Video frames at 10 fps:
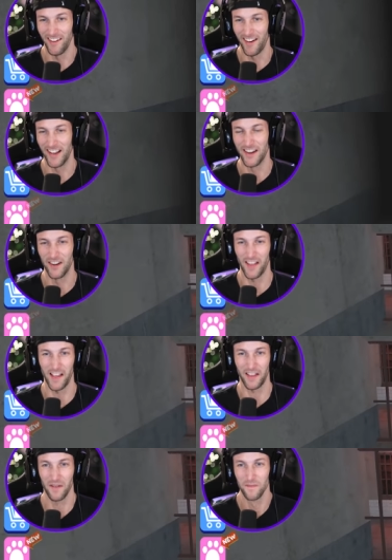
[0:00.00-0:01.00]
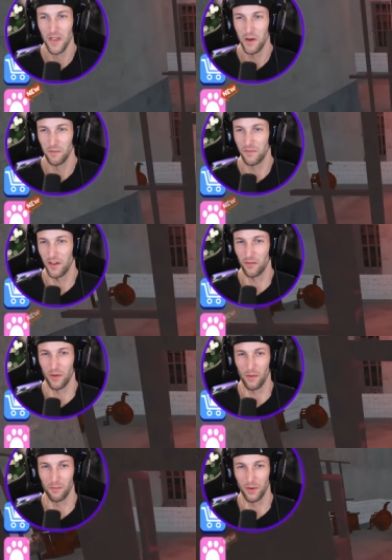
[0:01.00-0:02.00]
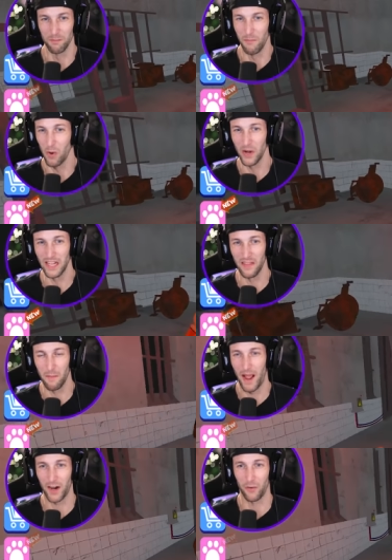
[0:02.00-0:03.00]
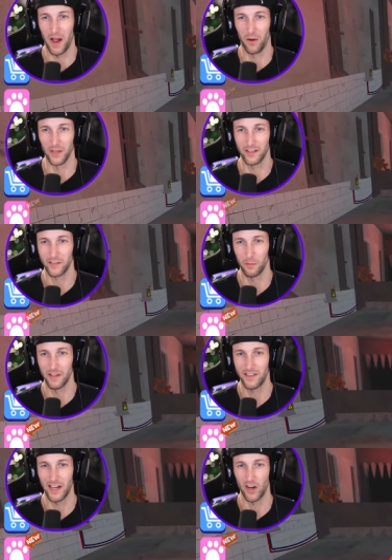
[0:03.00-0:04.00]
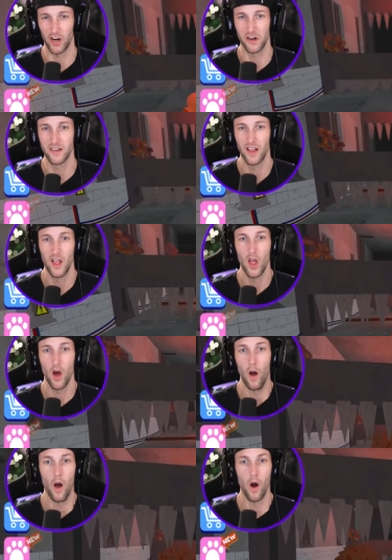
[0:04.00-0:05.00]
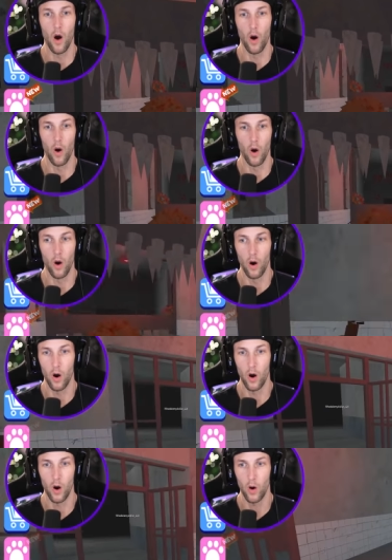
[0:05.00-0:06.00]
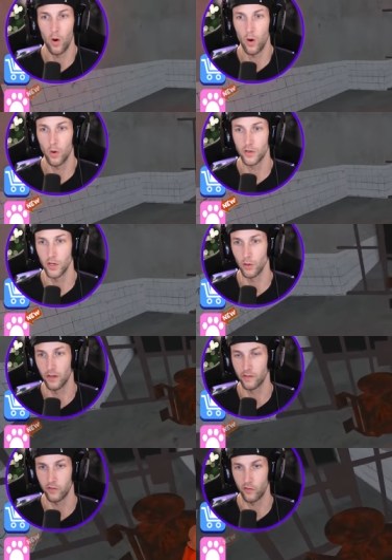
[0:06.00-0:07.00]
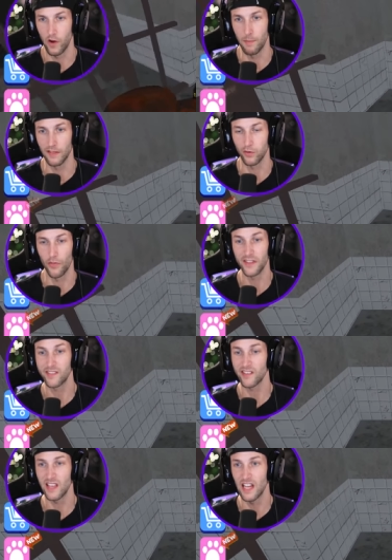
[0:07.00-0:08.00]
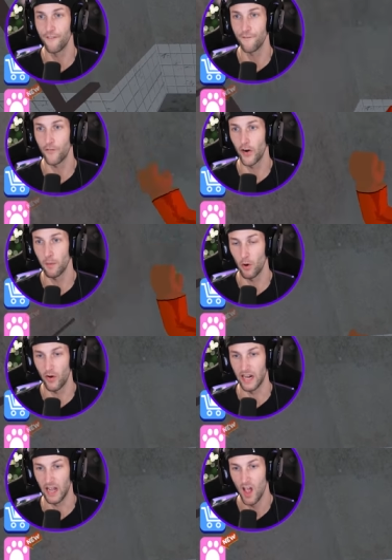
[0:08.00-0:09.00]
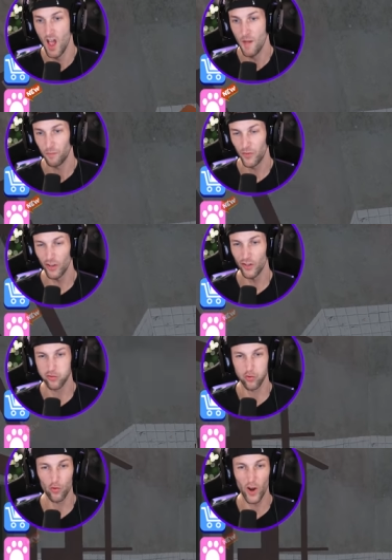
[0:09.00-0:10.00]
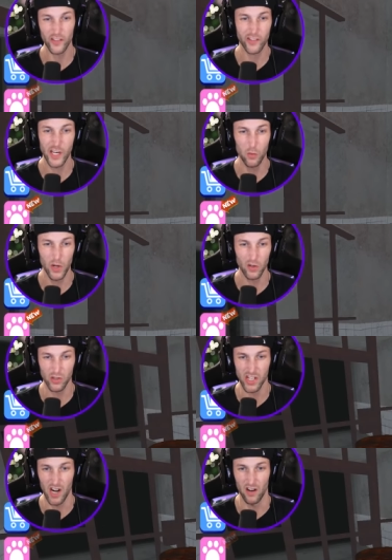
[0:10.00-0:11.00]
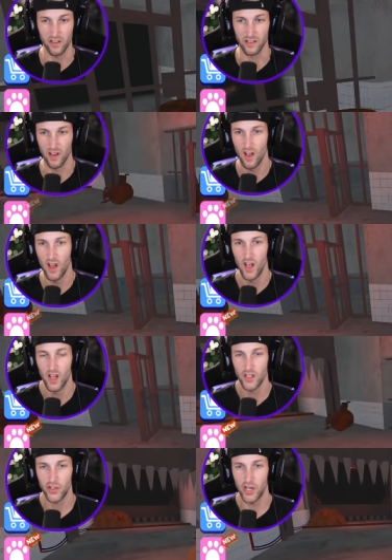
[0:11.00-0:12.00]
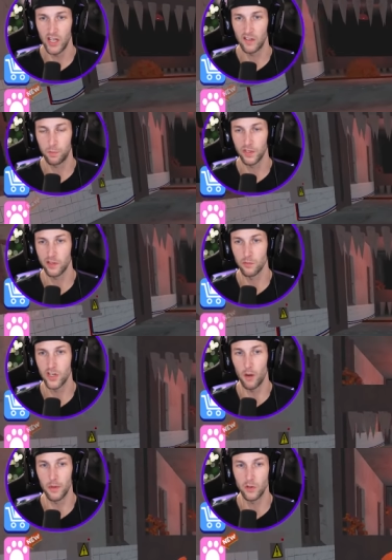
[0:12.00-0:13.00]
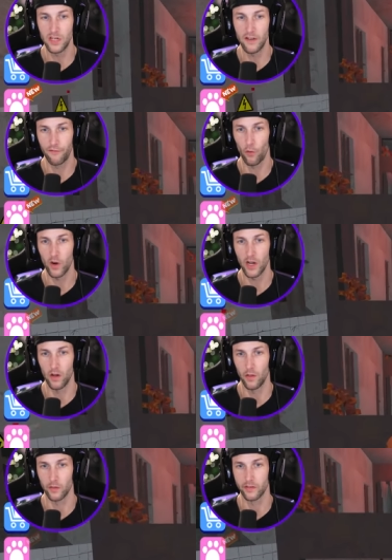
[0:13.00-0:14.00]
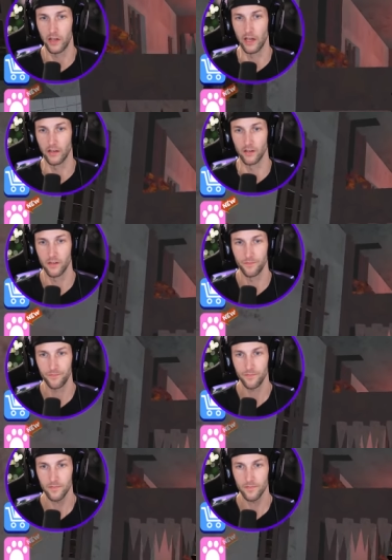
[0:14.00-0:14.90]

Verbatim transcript: oh, I hear like moaning in the background, like somebody's getting hurt. Oh, dude, this is creepy. So this is the infirmary. Look at these rusty wheelchairs. Jeez, put some WD-40 on those things.